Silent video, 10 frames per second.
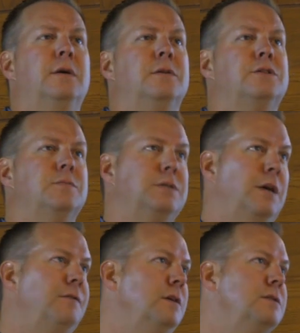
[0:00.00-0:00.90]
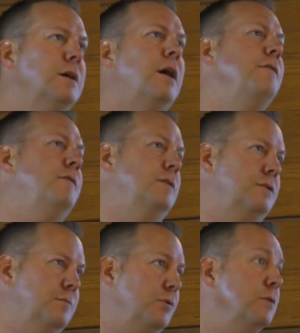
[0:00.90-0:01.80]
There's some safety stuff, there's
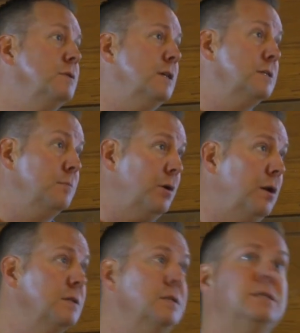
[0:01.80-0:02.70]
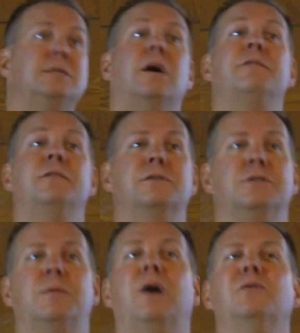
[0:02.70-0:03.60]
some process and policy stuff, there's
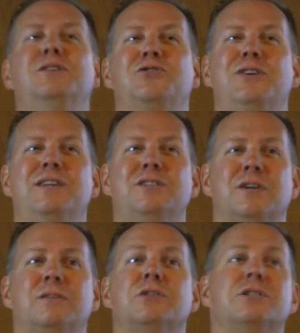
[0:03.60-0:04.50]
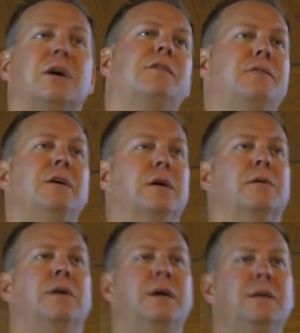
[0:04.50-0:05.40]
some how we treat each other stuff here,
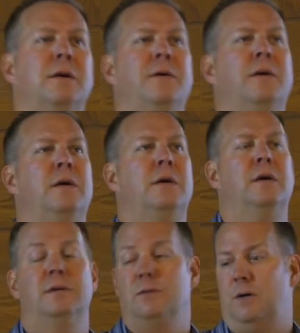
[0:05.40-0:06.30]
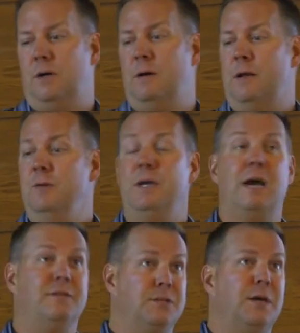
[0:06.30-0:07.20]
right? So, and you may
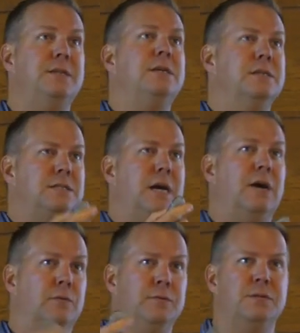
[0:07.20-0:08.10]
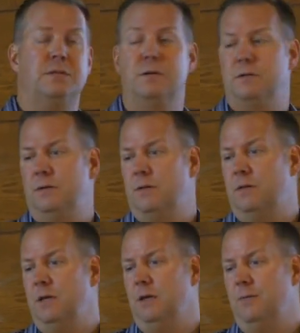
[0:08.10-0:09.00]
have some ideas now when we start
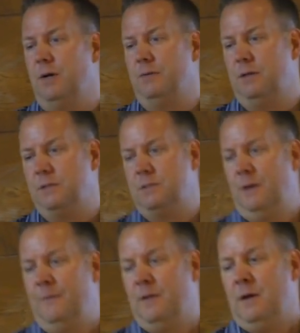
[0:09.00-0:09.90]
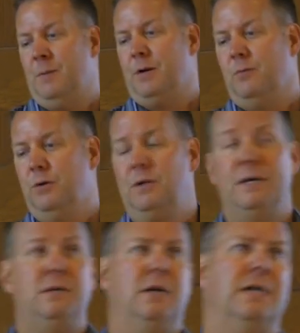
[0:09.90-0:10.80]
thinking about this, but I would
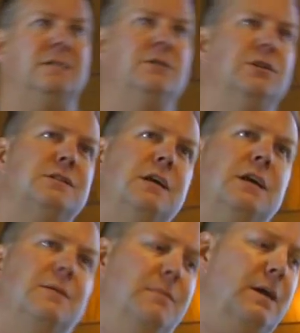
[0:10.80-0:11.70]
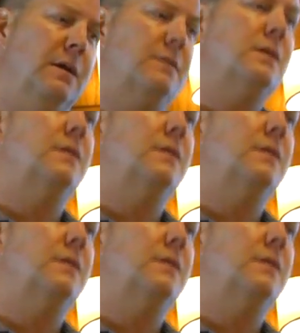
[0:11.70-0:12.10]
like you guys to just take a minute